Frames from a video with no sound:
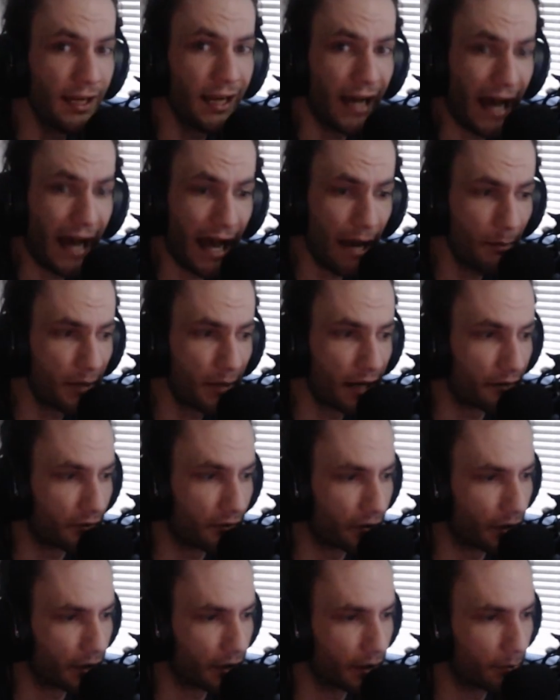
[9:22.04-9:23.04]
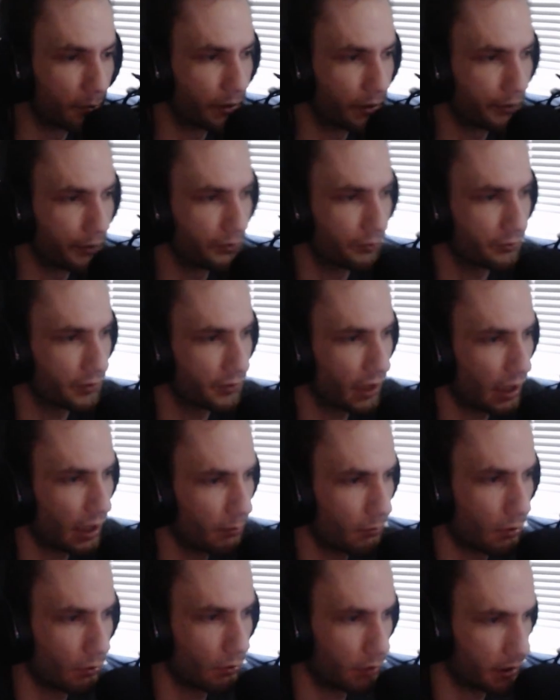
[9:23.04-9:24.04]
I'm never into puzzles,
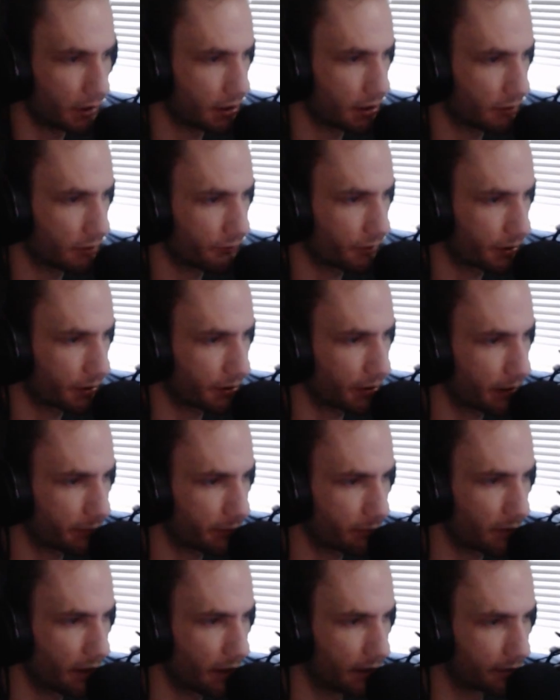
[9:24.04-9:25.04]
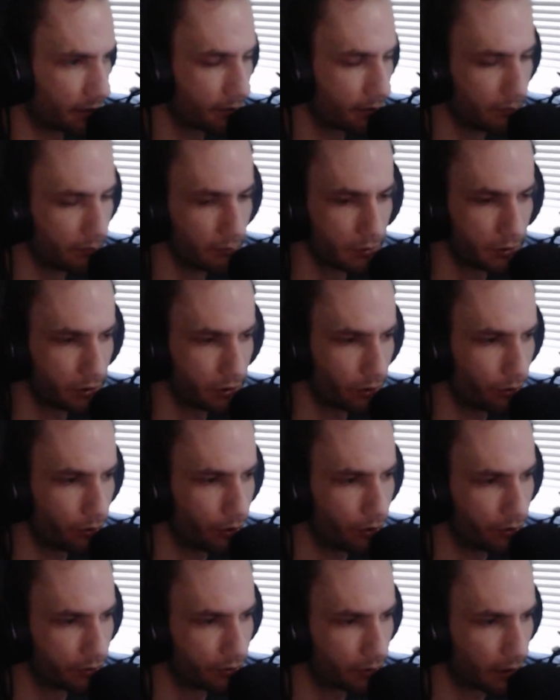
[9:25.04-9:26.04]
I'm only into freaking FPS
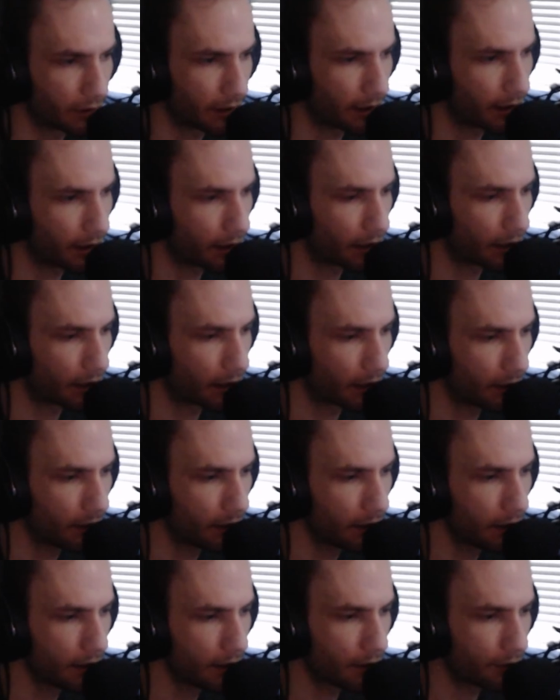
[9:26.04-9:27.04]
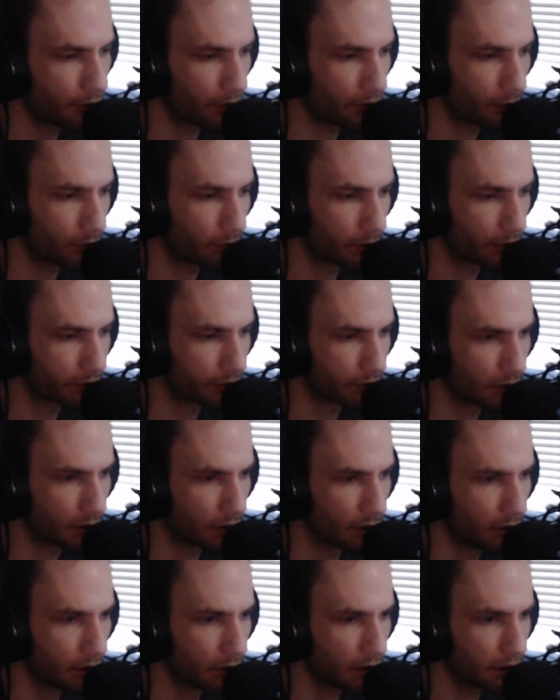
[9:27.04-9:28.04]
shooters and uh, third
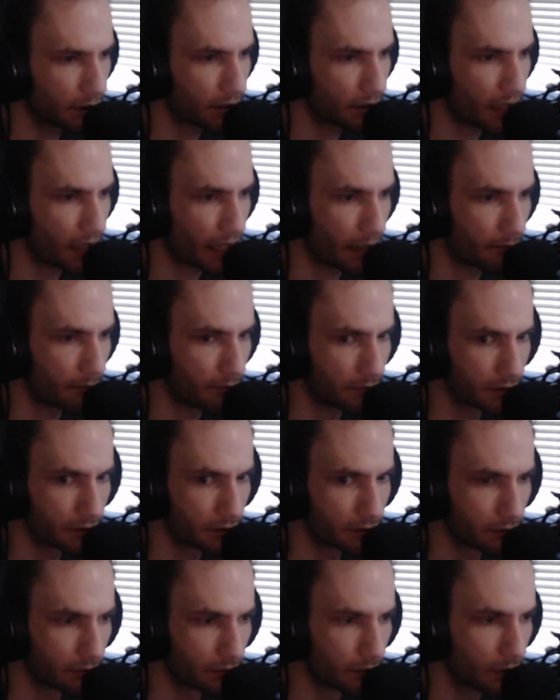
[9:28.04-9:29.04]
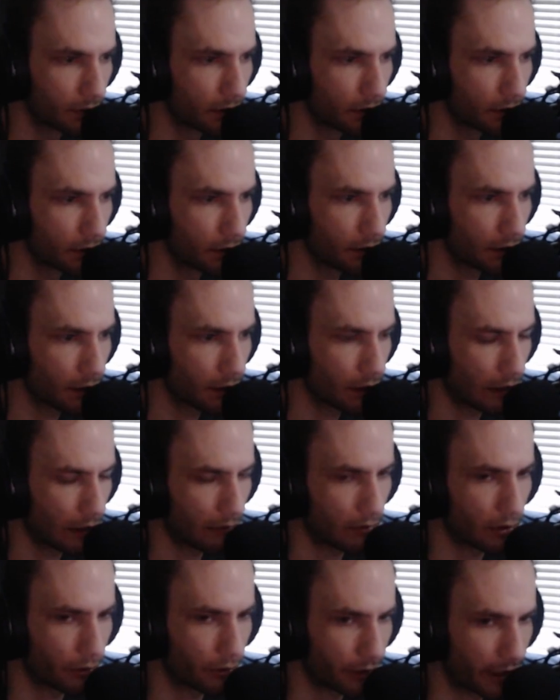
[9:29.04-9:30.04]
person games. You
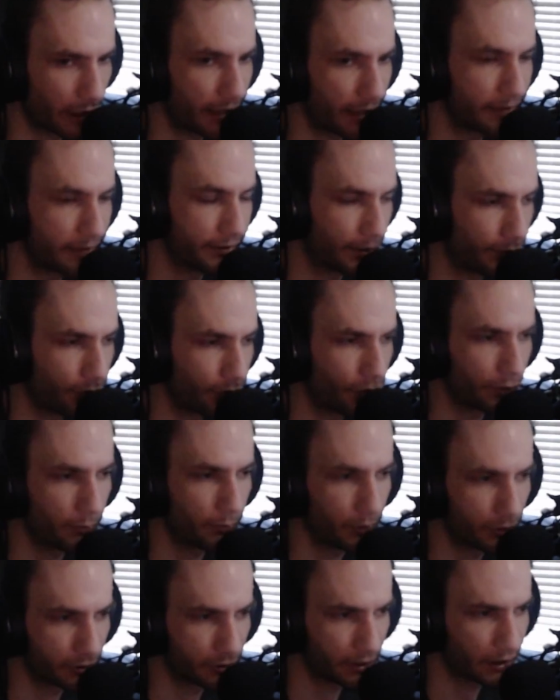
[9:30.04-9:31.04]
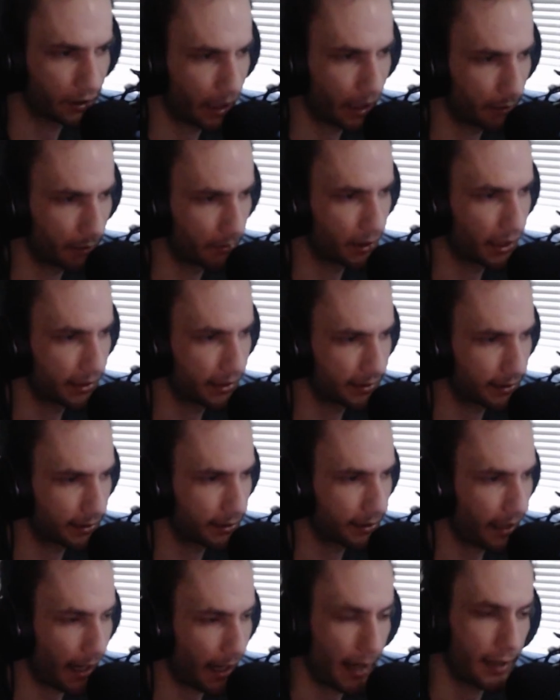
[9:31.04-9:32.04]
know that is a third person game, but that's a
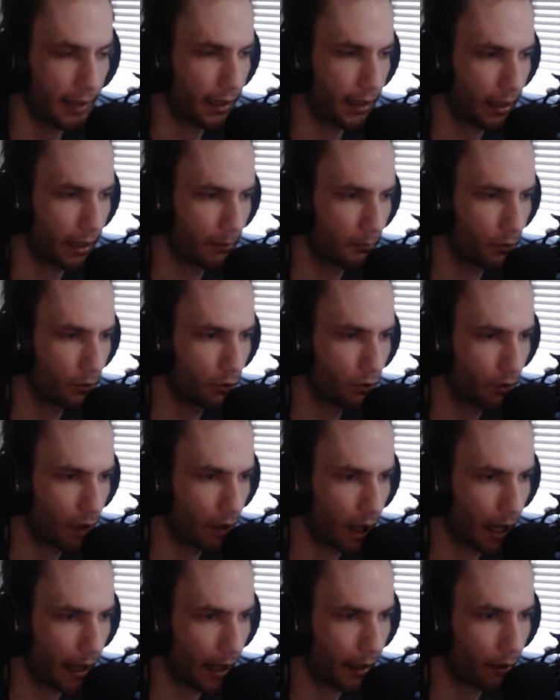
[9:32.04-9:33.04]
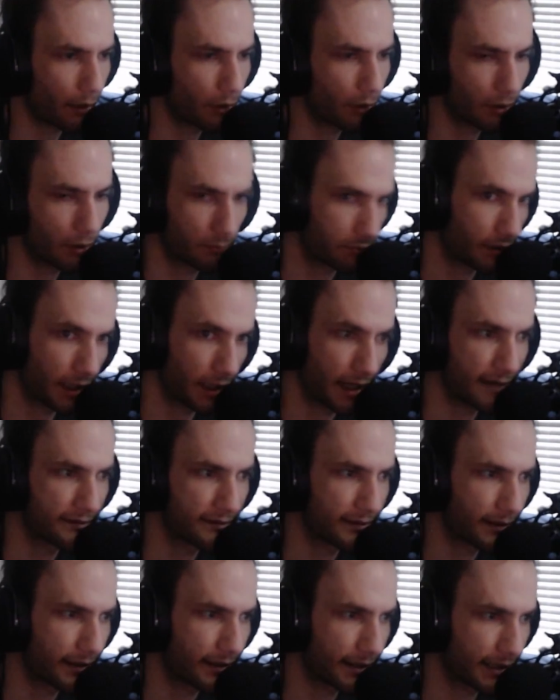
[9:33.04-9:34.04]
cat game. I don't want to play as
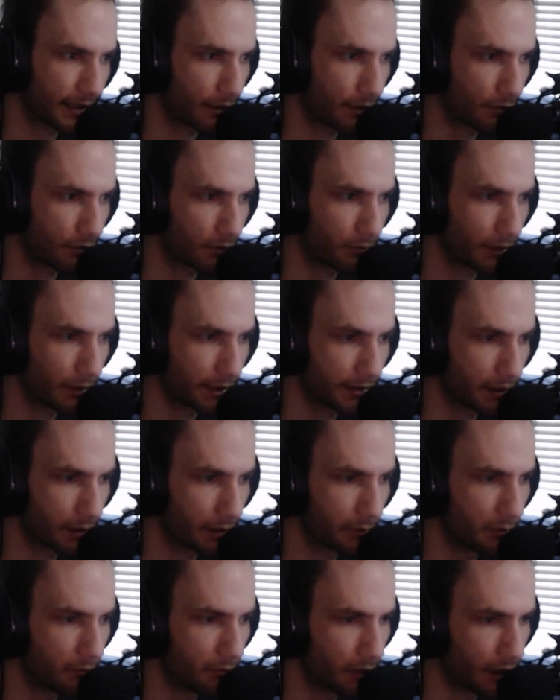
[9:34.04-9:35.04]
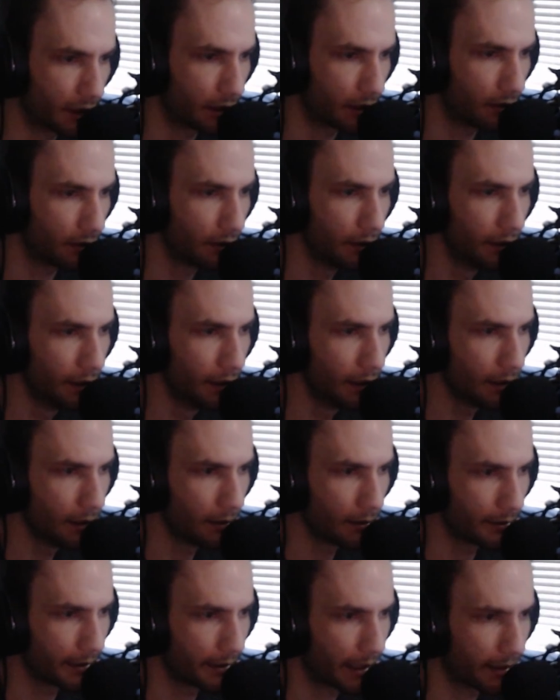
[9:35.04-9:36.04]
a cat. I want to play as a human being
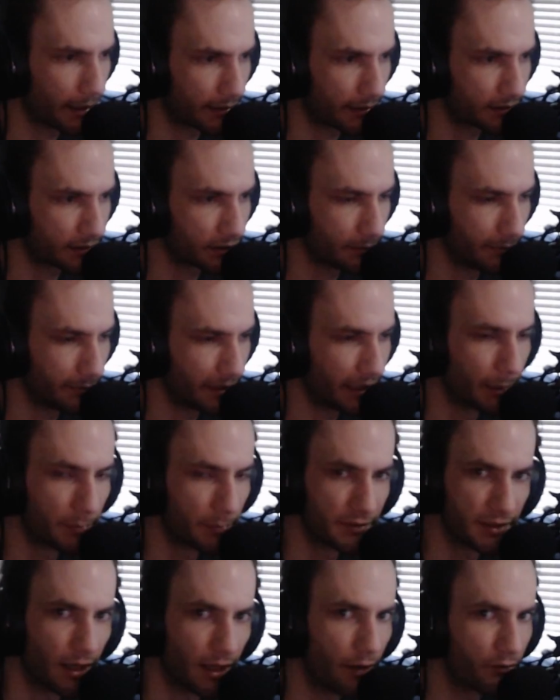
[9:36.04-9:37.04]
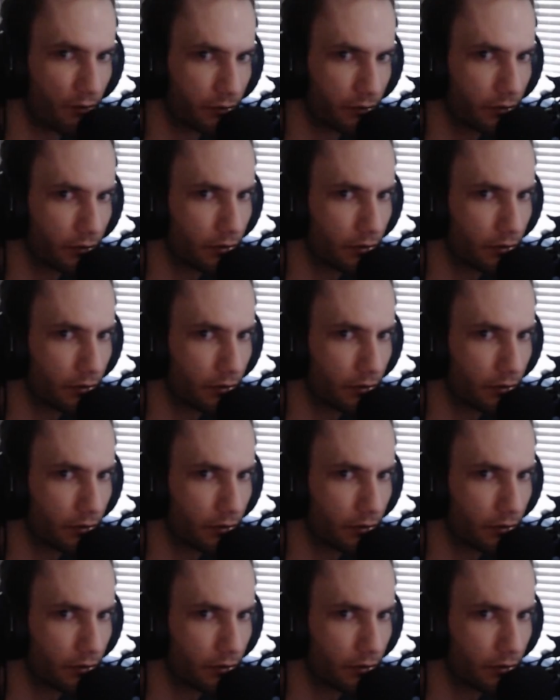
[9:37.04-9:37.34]
that likes to beat up stuff.